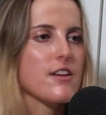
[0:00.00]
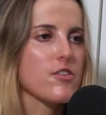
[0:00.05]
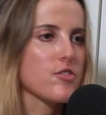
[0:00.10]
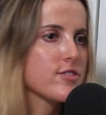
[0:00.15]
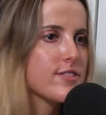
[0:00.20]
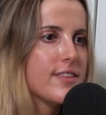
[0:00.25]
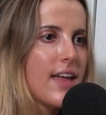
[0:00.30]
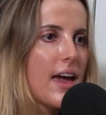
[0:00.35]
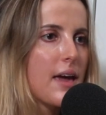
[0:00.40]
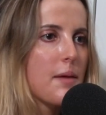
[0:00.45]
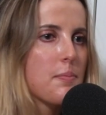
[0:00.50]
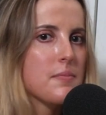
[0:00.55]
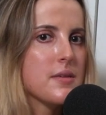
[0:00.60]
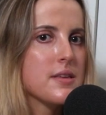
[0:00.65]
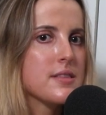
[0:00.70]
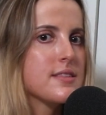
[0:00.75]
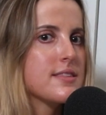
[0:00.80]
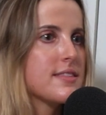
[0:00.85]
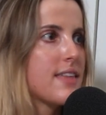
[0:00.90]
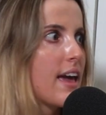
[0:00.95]

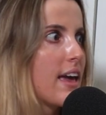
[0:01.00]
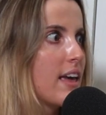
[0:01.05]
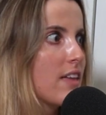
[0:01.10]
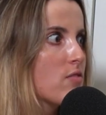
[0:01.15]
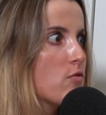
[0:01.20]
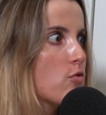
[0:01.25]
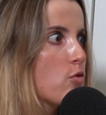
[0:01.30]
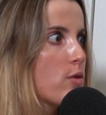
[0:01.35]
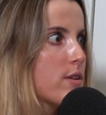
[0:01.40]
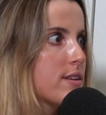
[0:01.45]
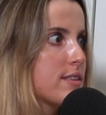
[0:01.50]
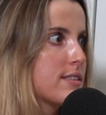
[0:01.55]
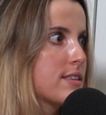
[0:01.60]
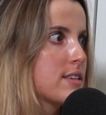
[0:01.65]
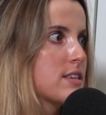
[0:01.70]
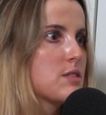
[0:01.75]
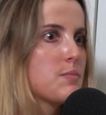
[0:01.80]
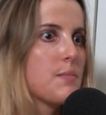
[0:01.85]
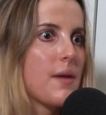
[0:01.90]
statements, their invoices,